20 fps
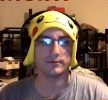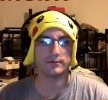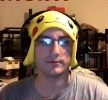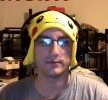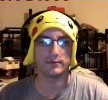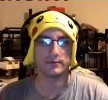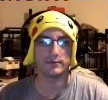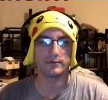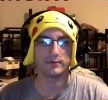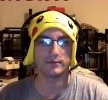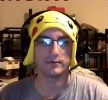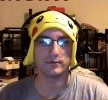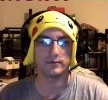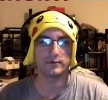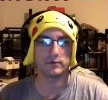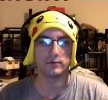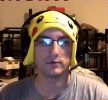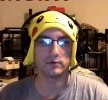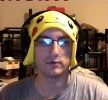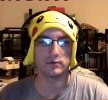
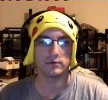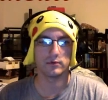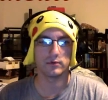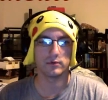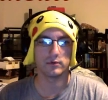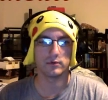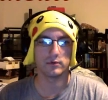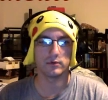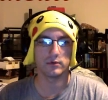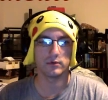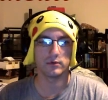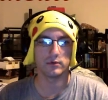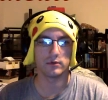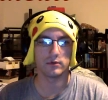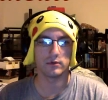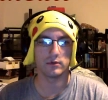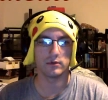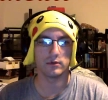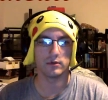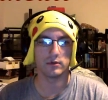
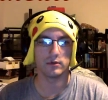[no speech]